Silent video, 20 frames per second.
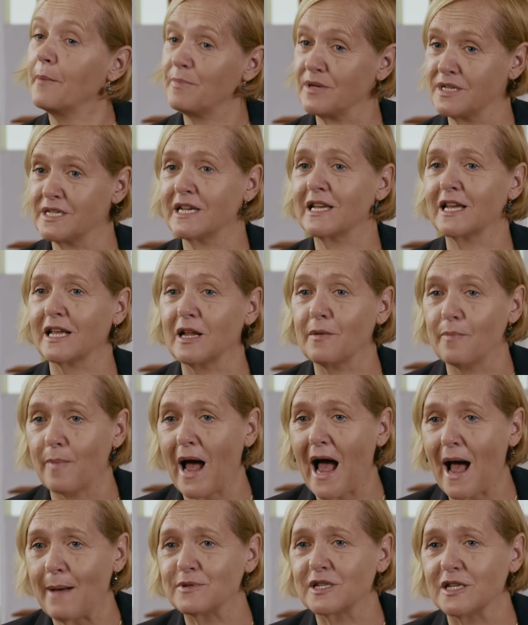and particularly
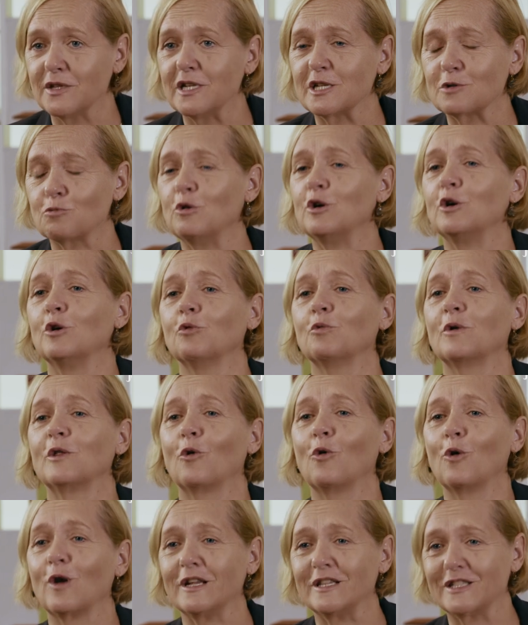perhaps in this world with
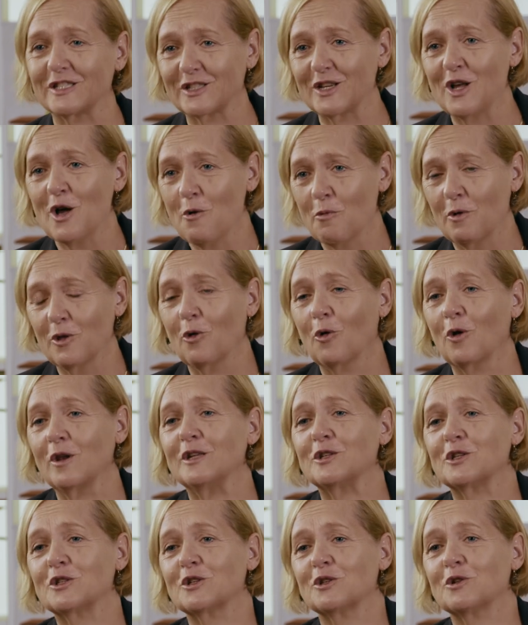all
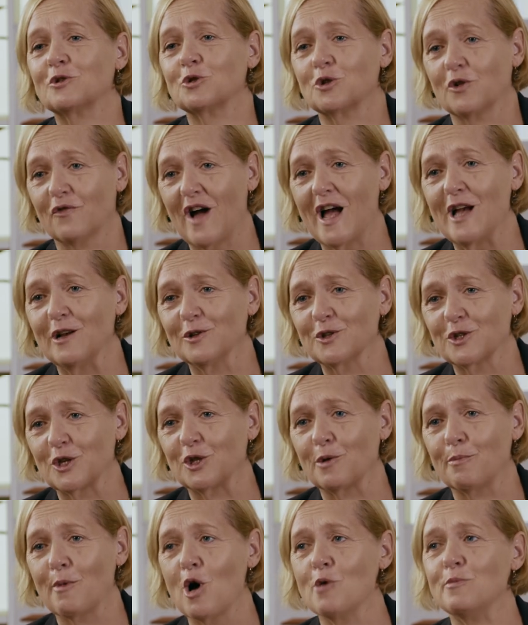its travails
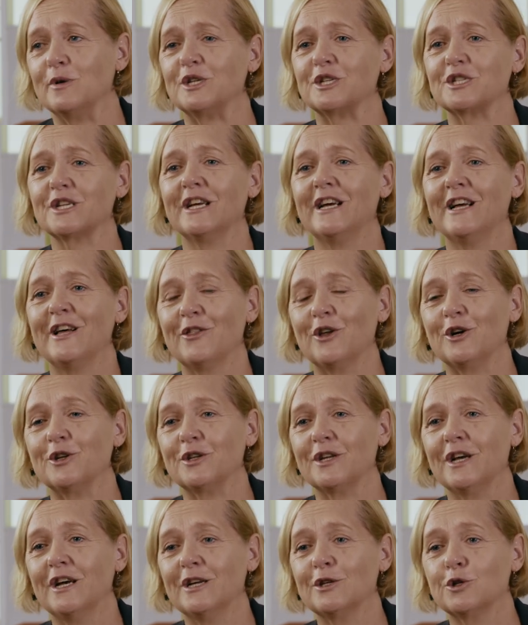at the moment,
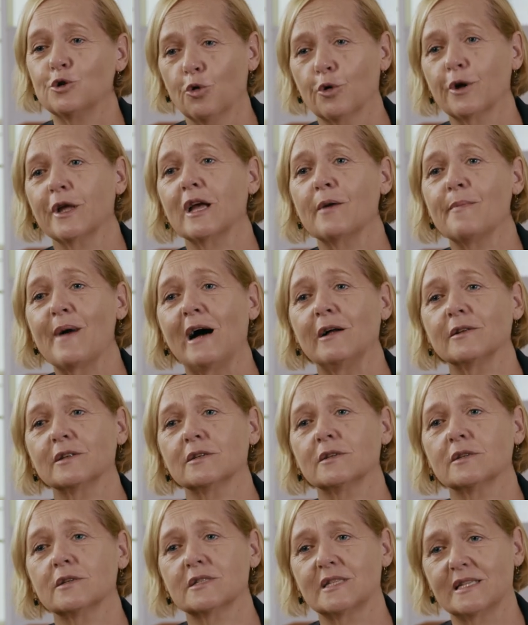that talking about
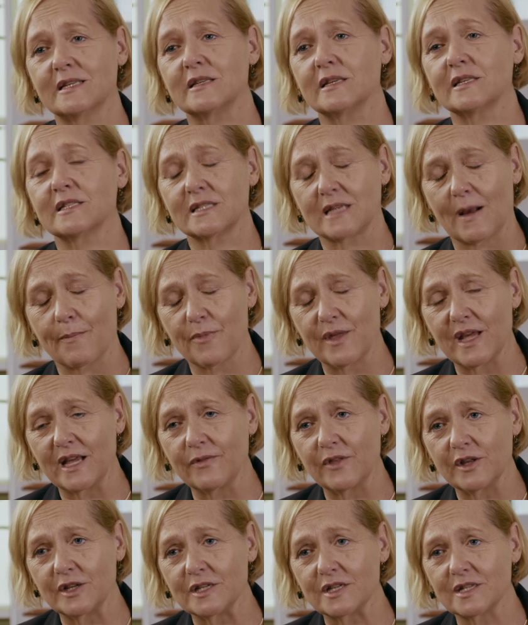
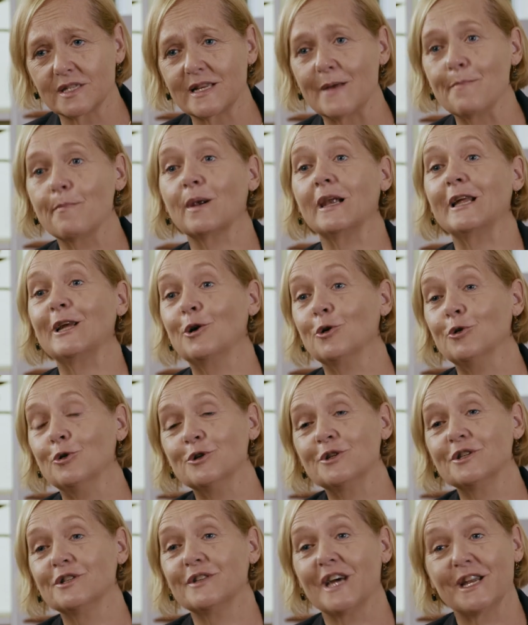something that is simply
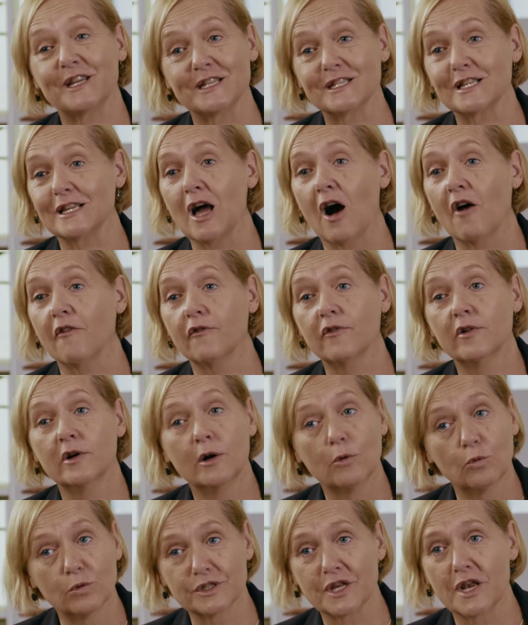good, that is love,
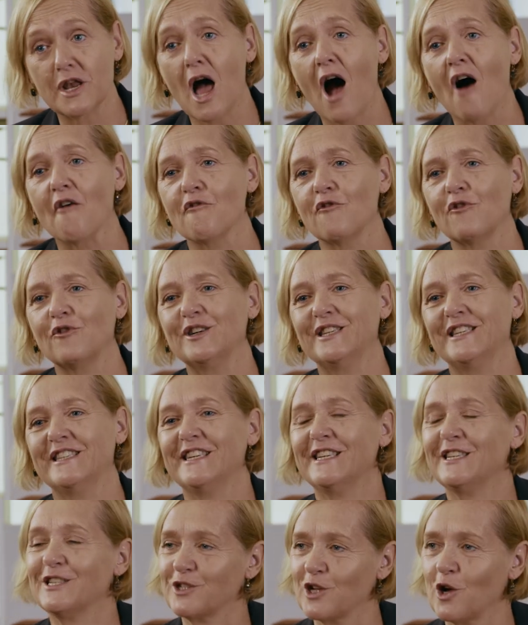was enough.
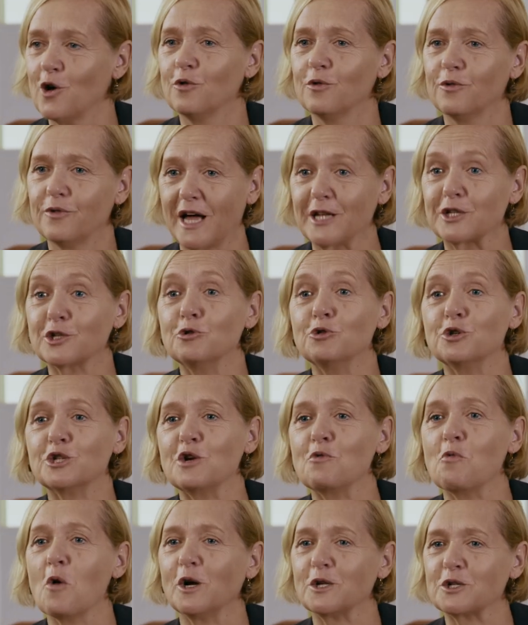Mm. So that's who
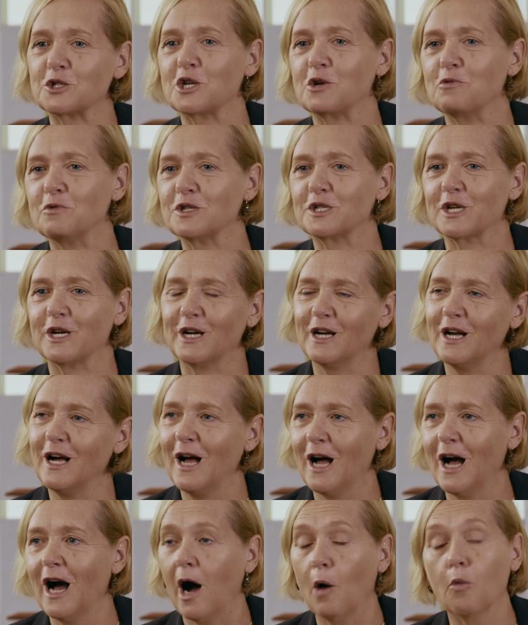she was. She was a
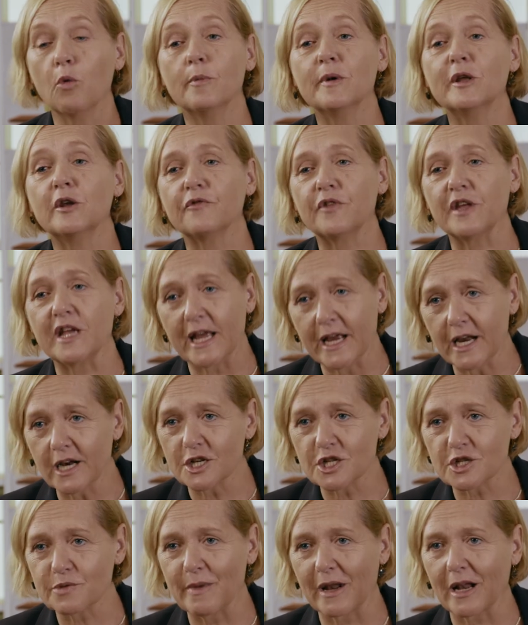woman of the
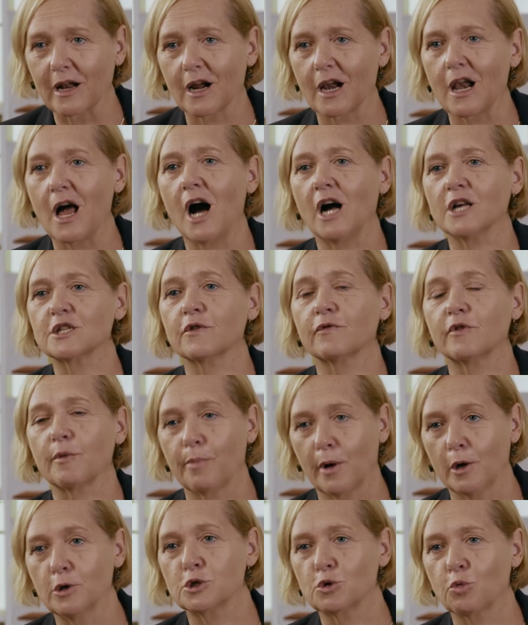English middle class of the
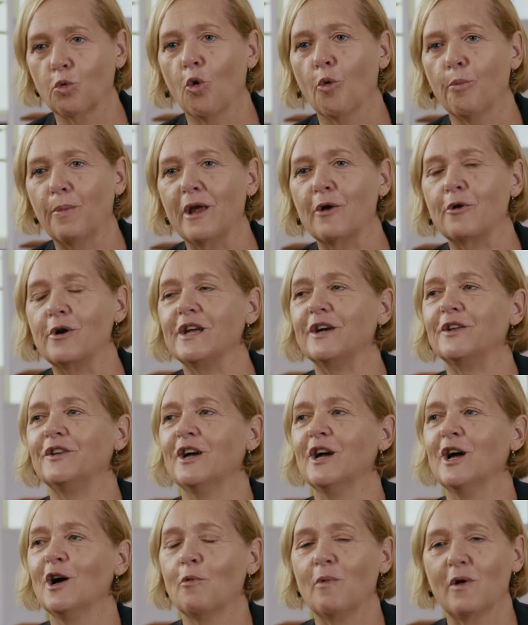post-war period,
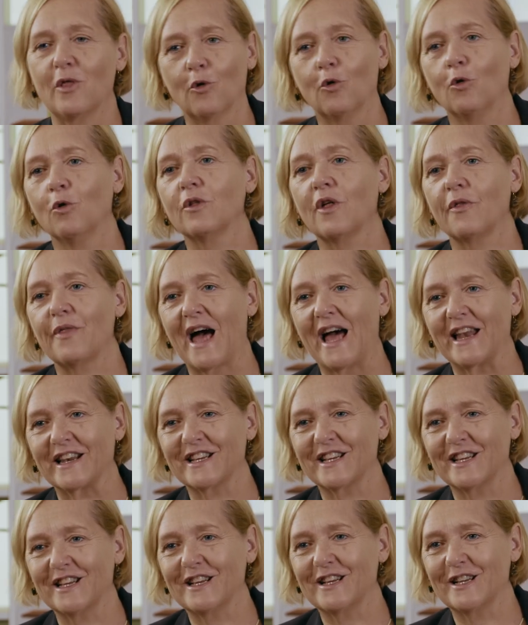with all that
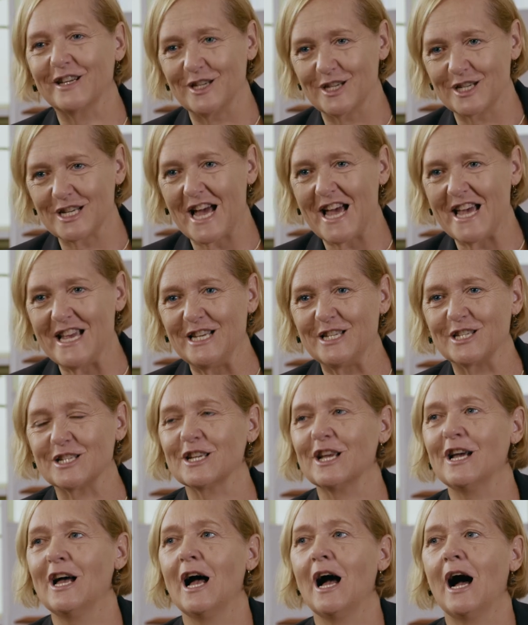
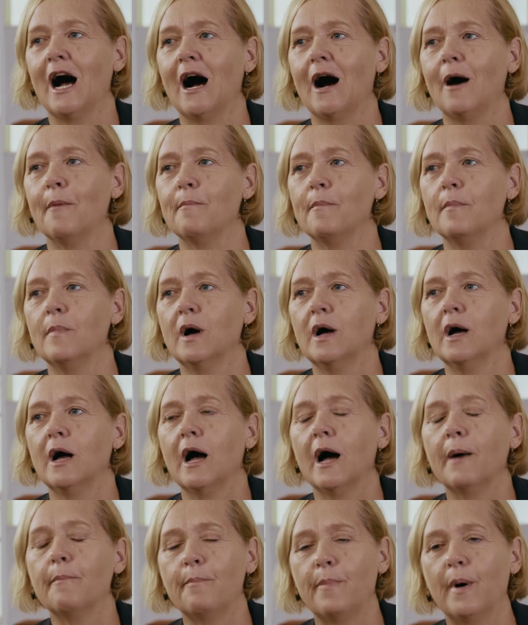contained. An
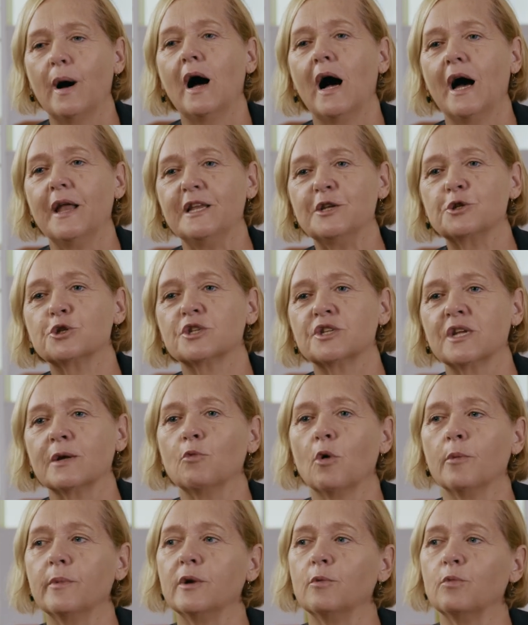
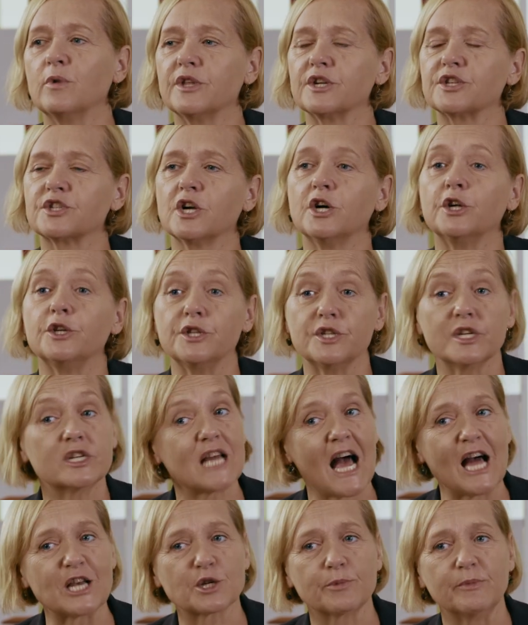interesting woman with a certain
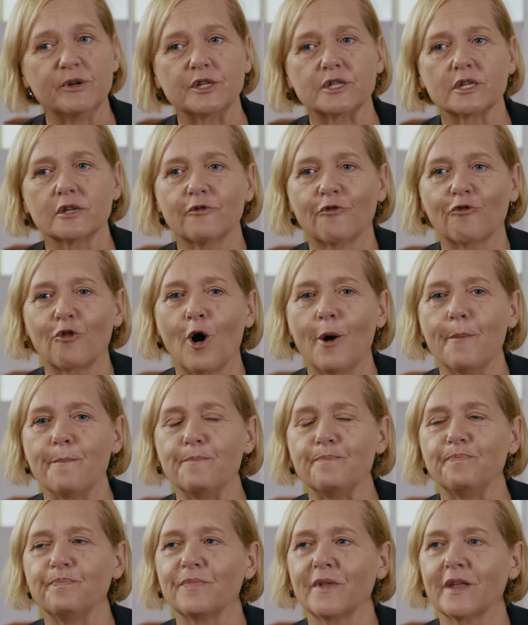detachment
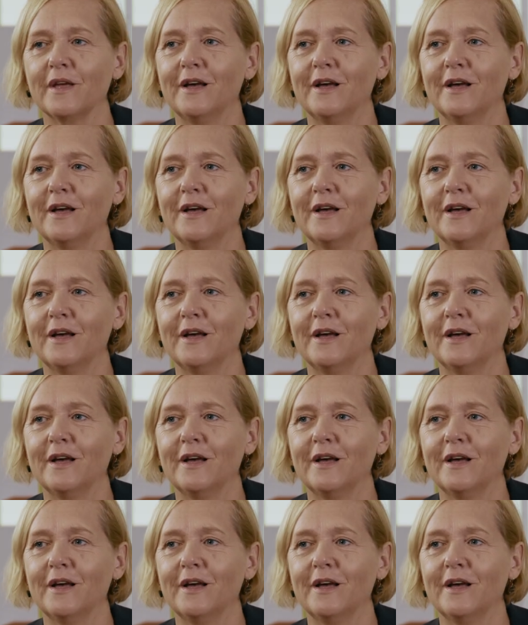from